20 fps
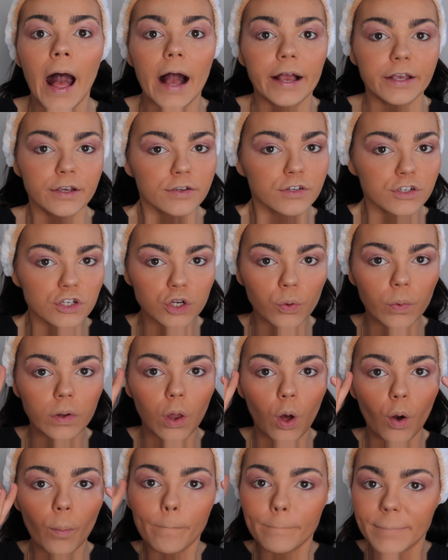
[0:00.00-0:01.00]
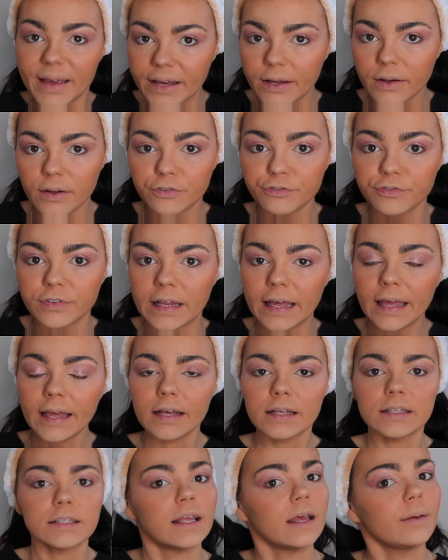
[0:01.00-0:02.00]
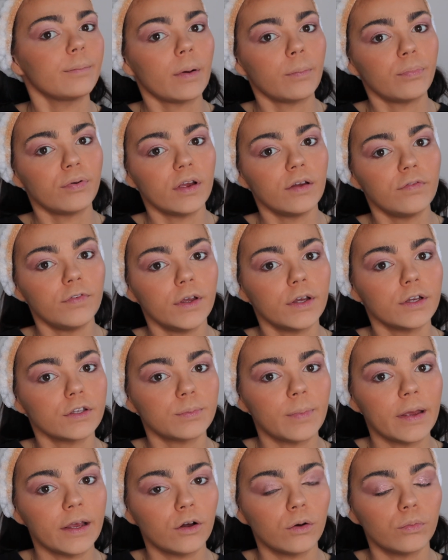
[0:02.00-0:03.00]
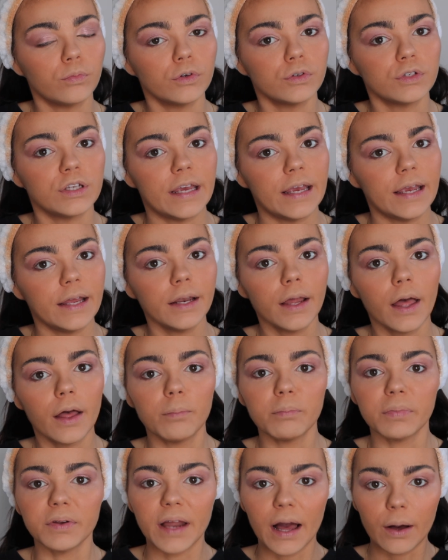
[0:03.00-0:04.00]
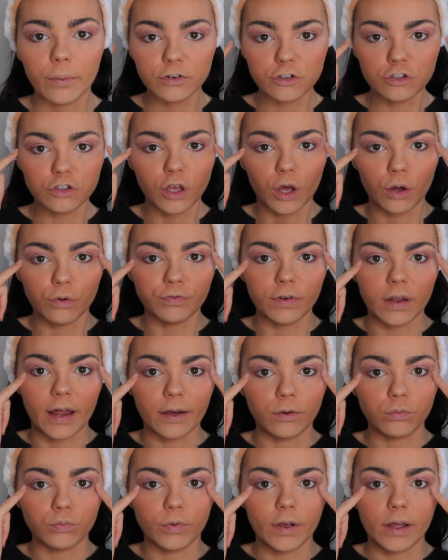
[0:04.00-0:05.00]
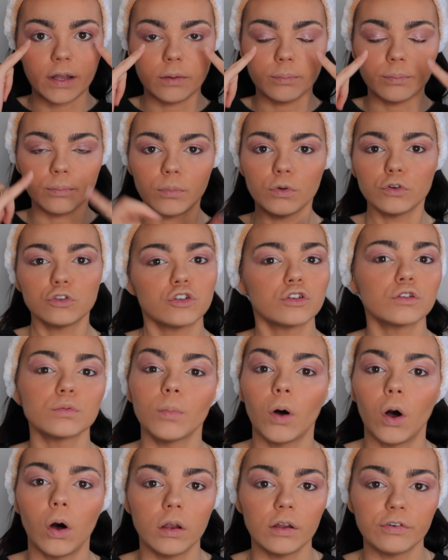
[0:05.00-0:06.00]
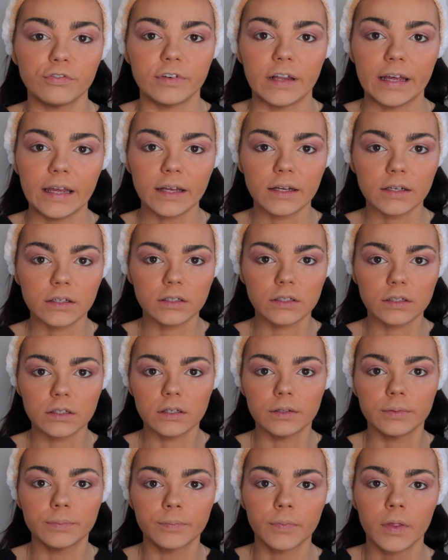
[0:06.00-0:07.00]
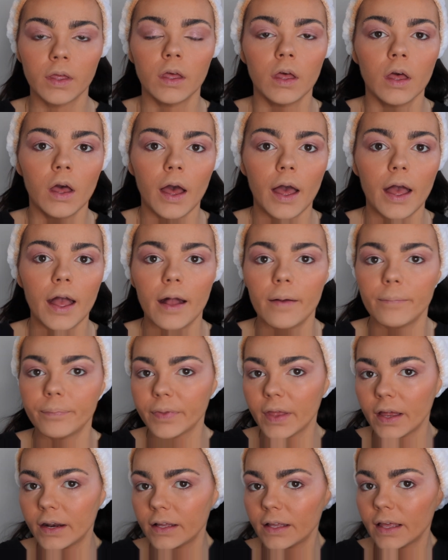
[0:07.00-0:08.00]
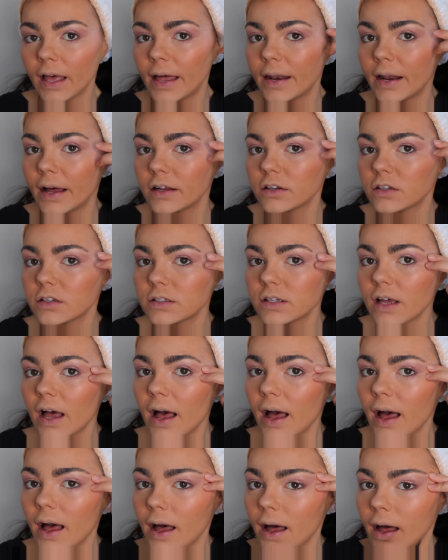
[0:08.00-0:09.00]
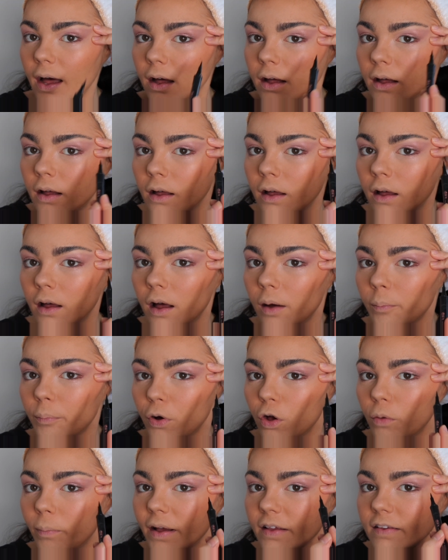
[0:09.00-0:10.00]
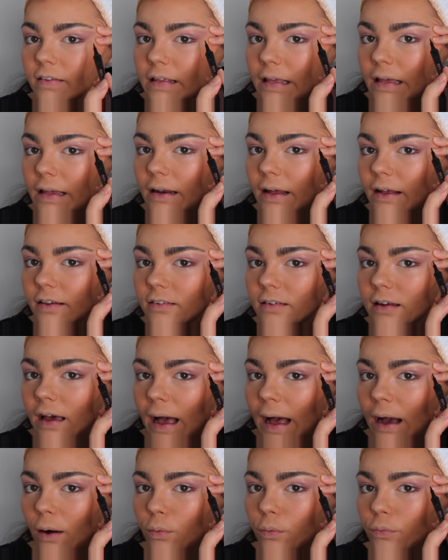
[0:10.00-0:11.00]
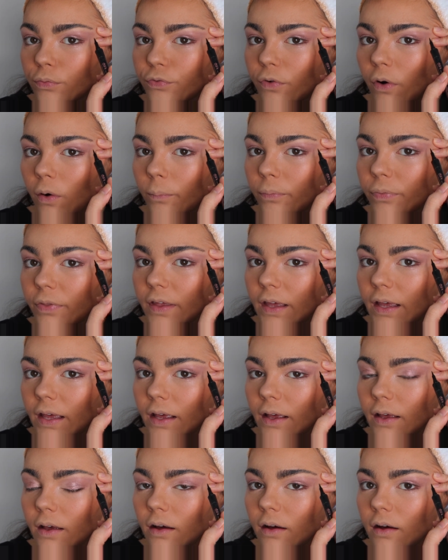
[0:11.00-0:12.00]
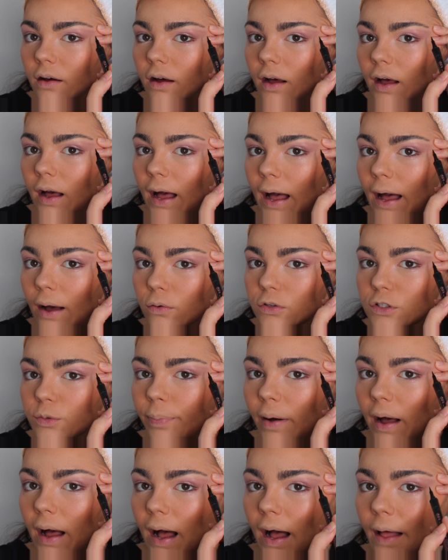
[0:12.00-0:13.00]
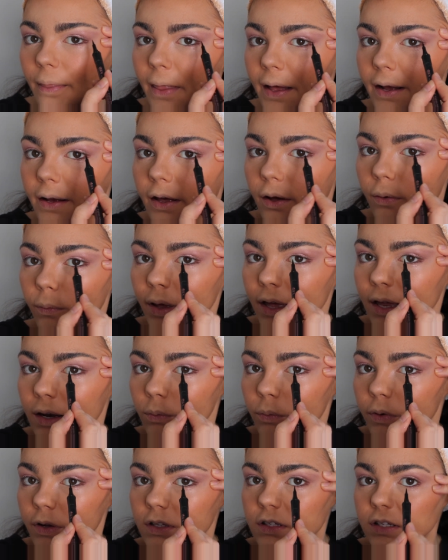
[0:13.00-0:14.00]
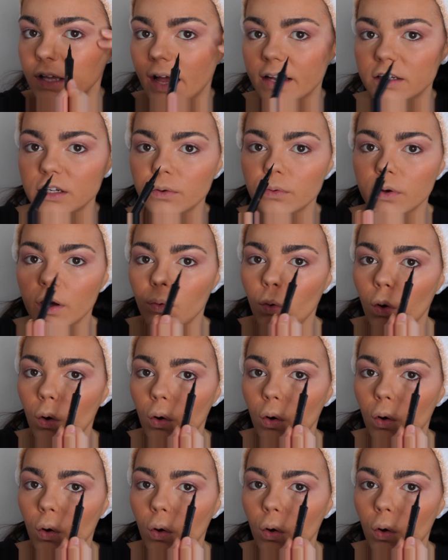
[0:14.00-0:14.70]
I used to do a lot bigger flicks in my previous makeup routine, and now I just go for like real much smaller flicks. And again, I start out from the outer part and then go inwards. I don't go